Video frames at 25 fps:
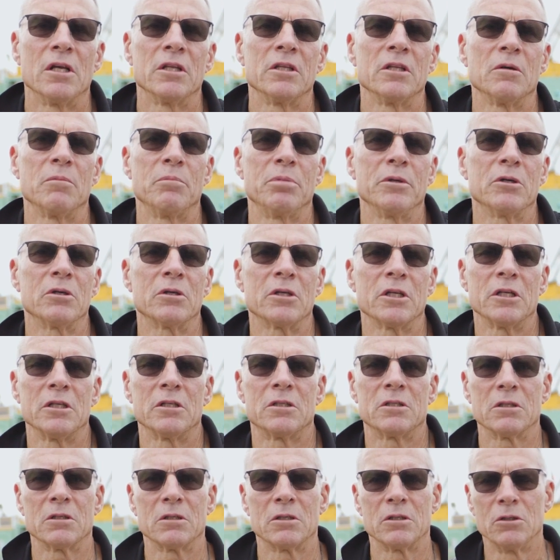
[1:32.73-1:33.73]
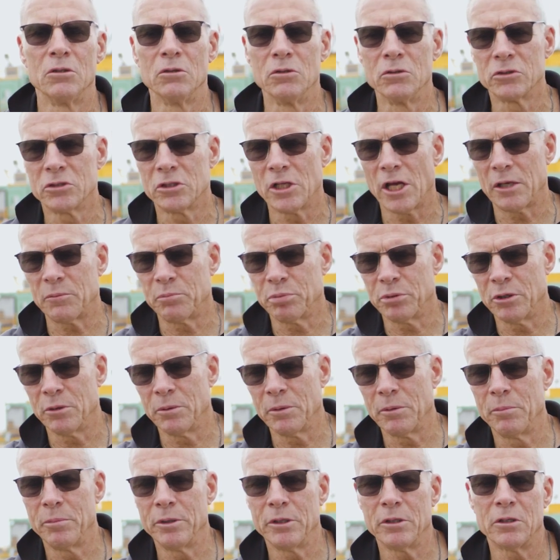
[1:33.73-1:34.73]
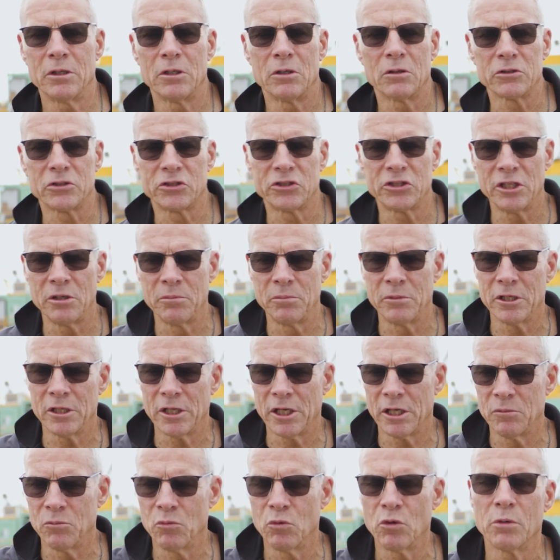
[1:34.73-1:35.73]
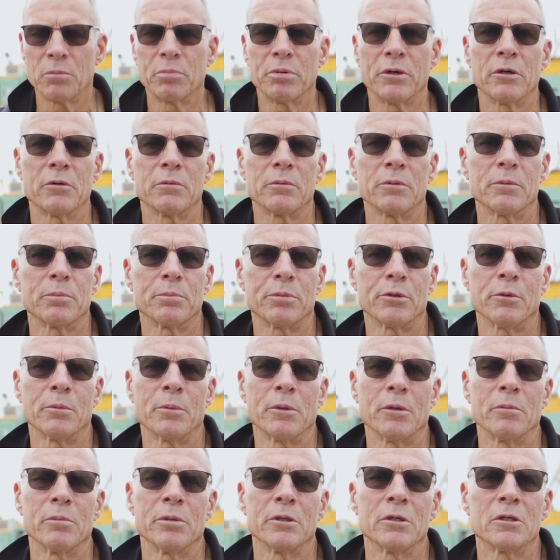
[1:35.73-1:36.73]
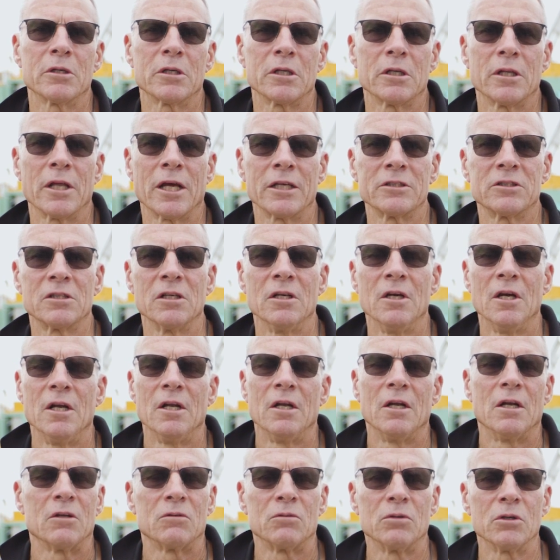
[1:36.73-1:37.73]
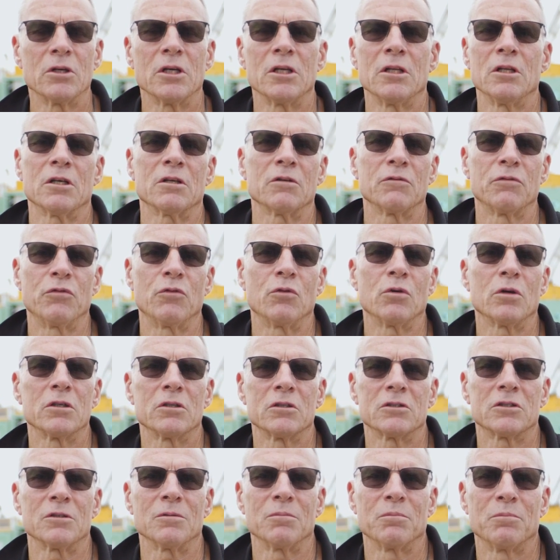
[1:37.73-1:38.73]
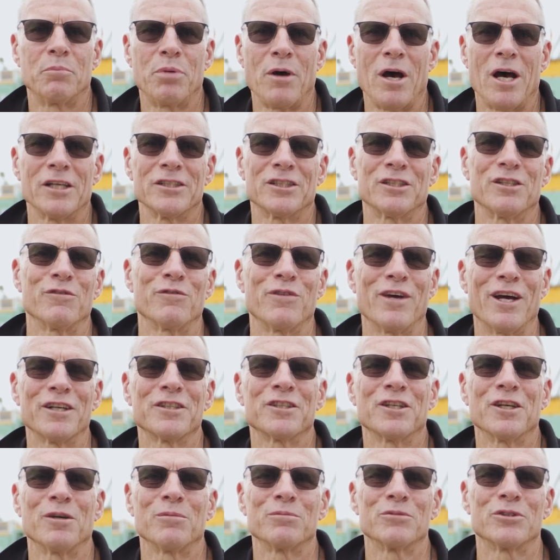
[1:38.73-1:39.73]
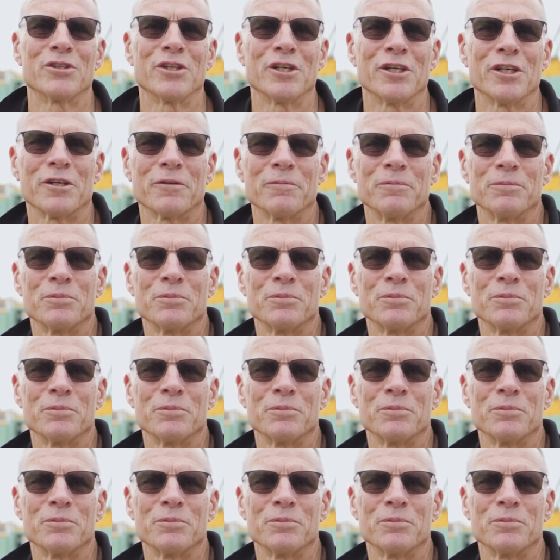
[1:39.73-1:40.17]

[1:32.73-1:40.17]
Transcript: and, the ability to use that permeability or stimulate more permeability. That's really looking forward to some positive outcomes there.